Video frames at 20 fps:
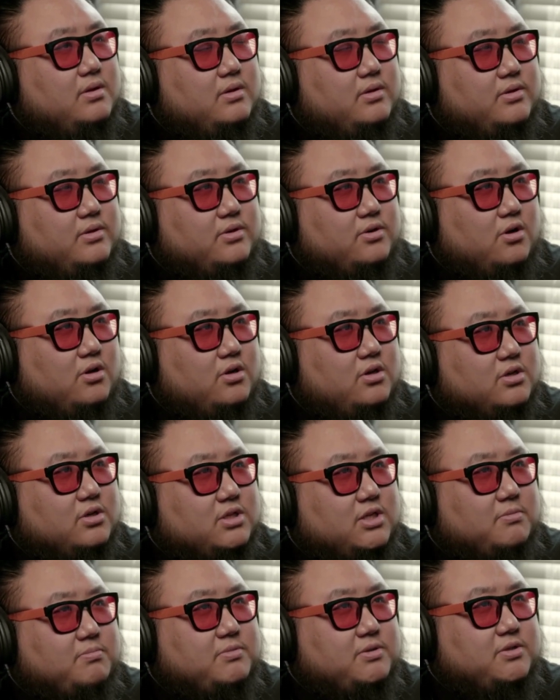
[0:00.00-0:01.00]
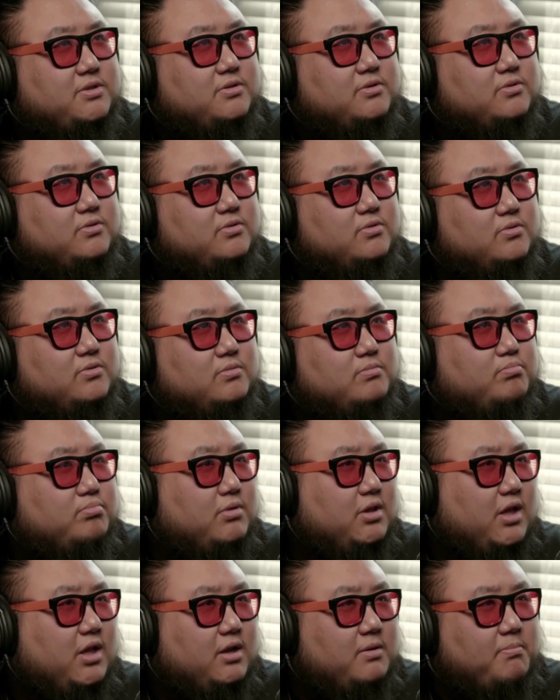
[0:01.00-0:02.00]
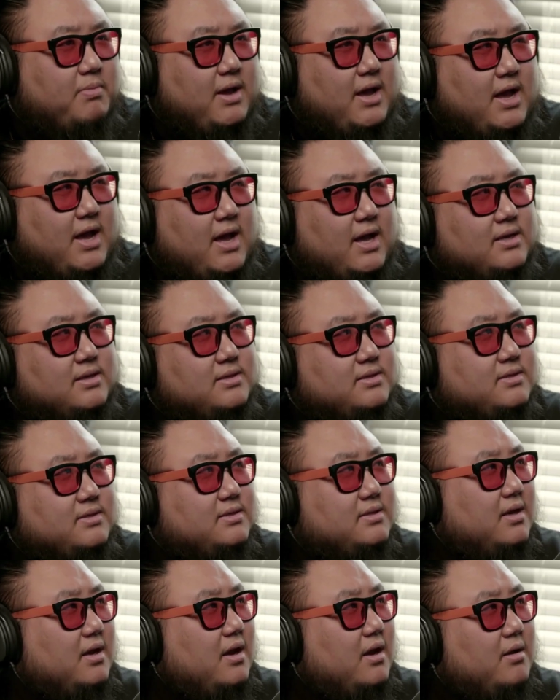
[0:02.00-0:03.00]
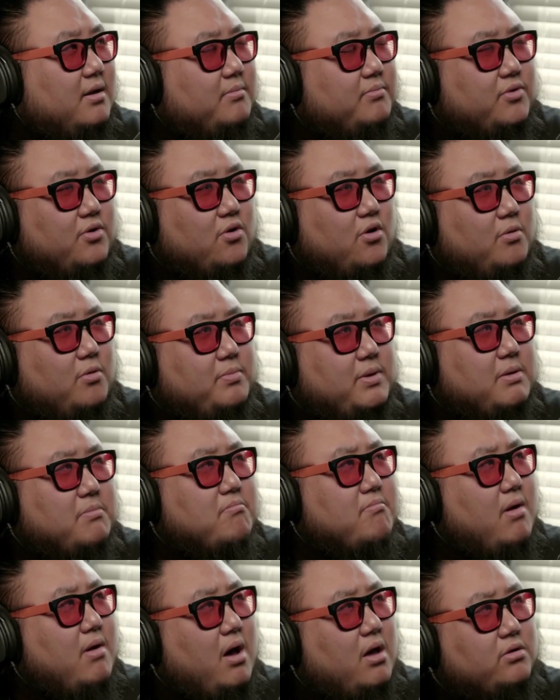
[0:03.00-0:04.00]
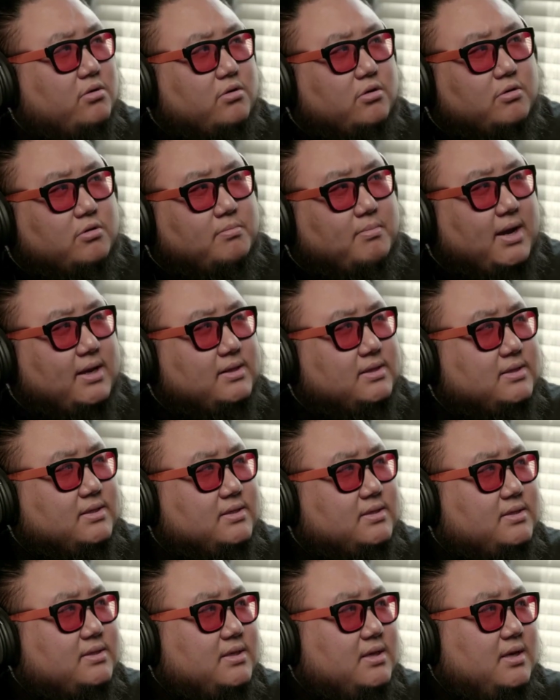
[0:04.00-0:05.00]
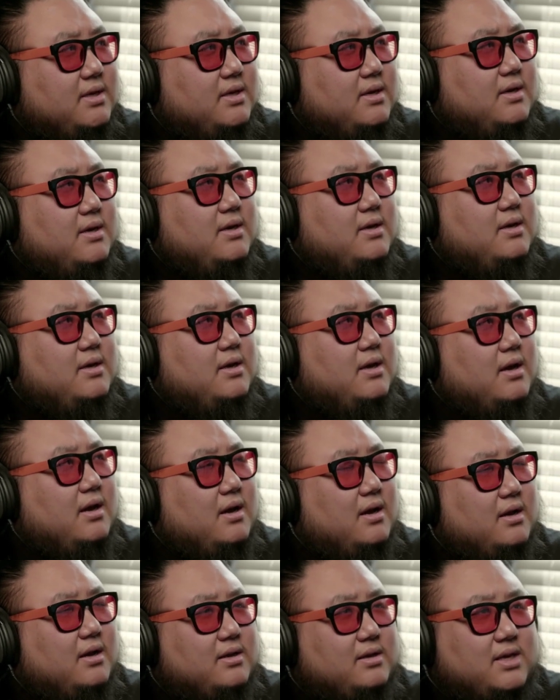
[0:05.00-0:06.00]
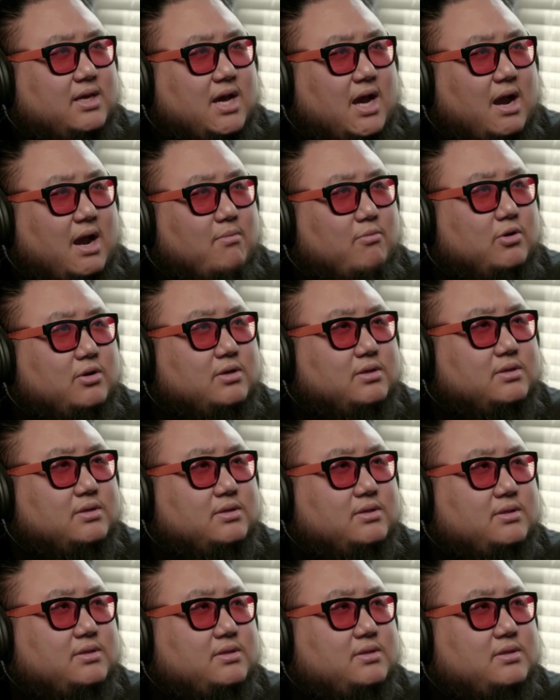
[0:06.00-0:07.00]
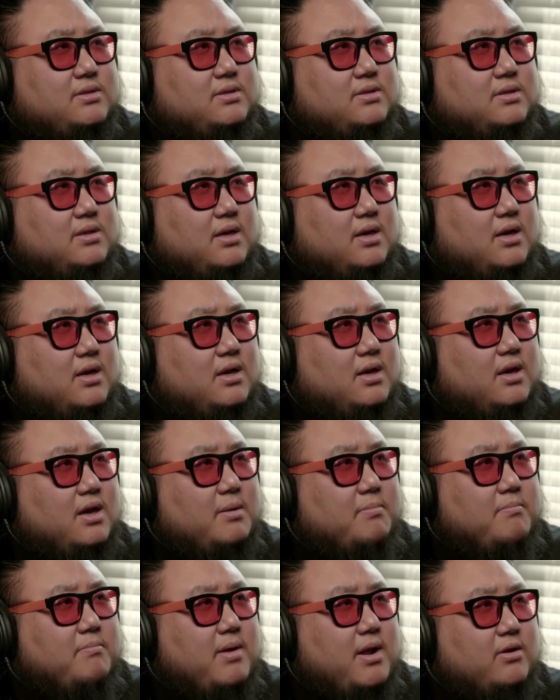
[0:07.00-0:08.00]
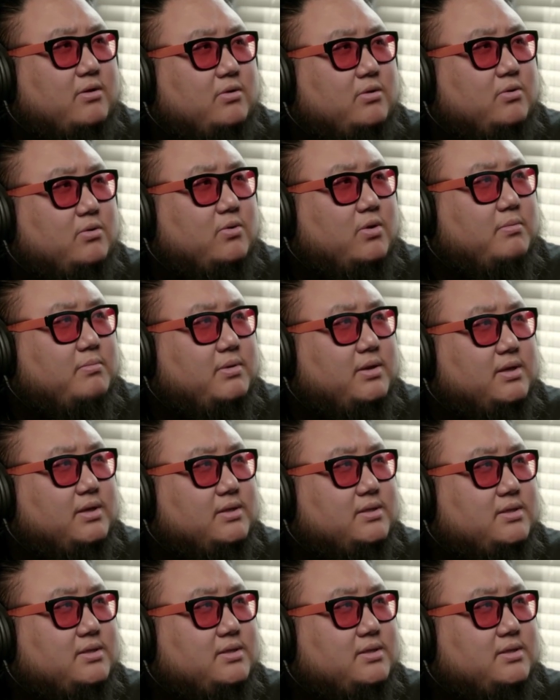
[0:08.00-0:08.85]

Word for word: They're all hooked up to blood bags. Um, they're all being monitored by these uh, cameras uh, and medical equipment.